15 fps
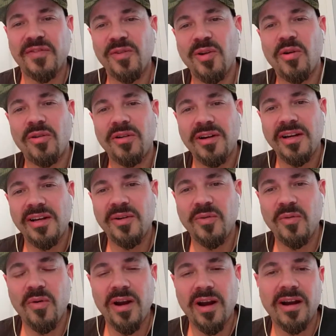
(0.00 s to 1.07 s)

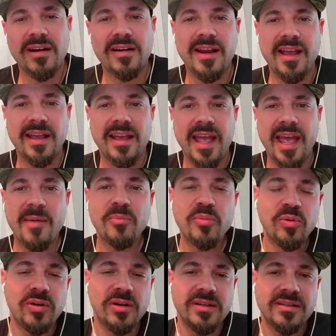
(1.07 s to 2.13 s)
flooring where
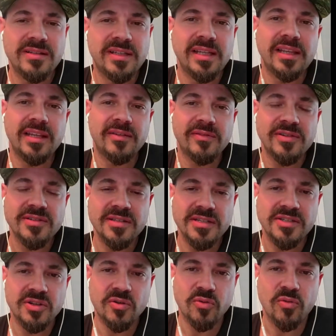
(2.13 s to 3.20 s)
hempwood delivers
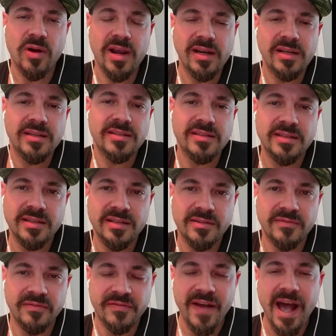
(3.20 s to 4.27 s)
its greatest
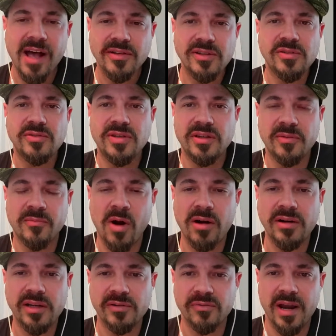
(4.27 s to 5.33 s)
value to the
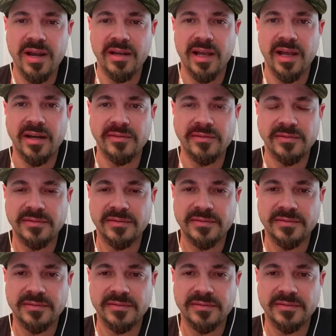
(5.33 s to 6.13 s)
market right now?